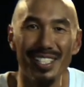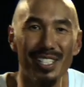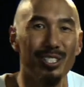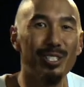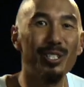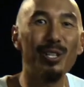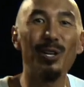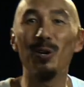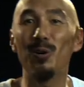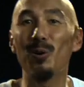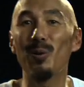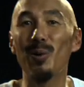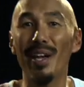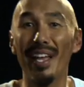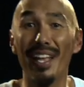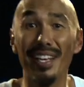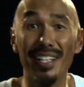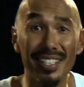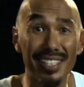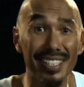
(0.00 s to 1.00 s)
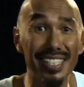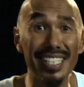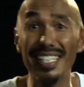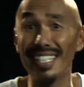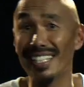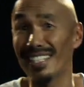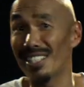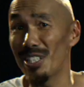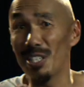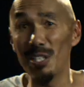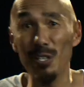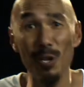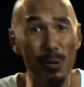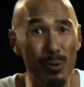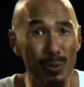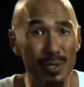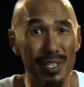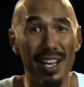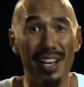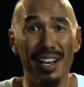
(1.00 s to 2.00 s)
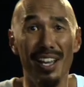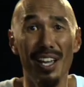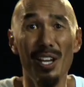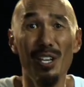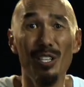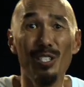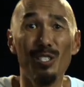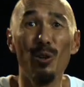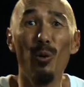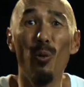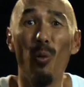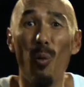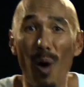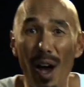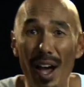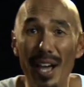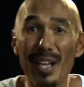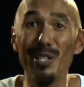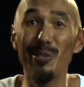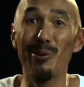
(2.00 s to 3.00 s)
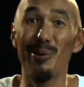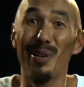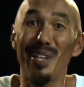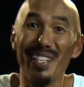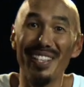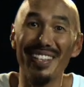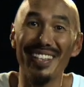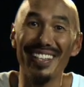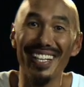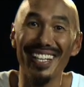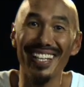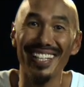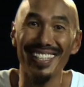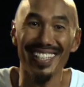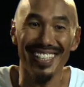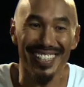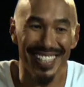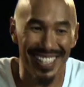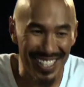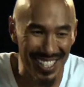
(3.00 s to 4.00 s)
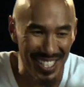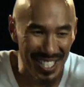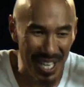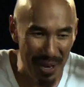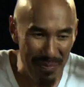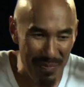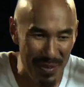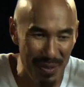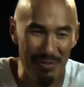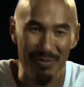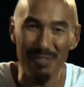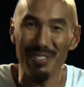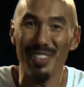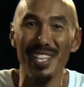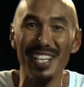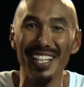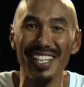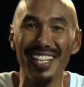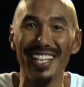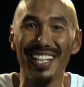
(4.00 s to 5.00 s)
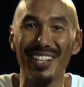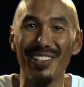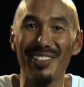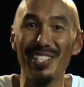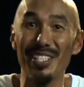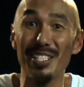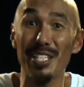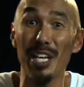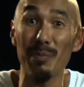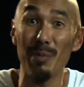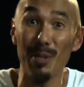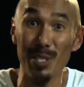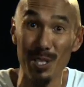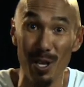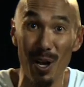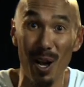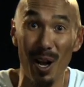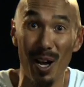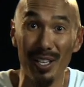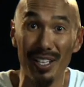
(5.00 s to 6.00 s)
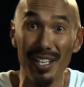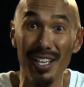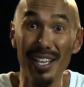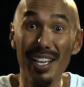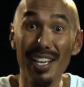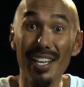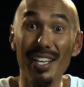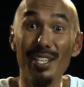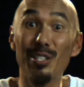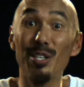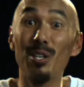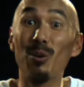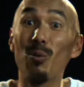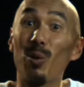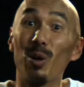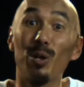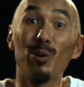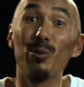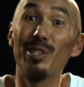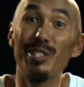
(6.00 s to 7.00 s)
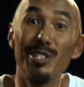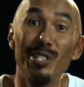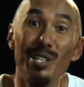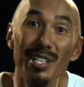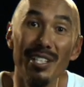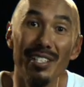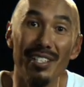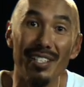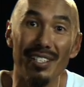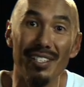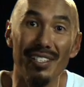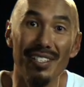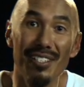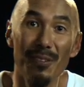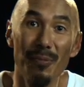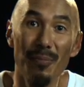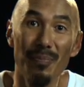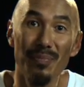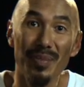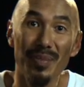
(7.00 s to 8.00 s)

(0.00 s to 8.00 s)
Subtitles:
Just go and clean it. She knows that. So why do we think that this type of thinking or this type of talk is going to work with Jesus?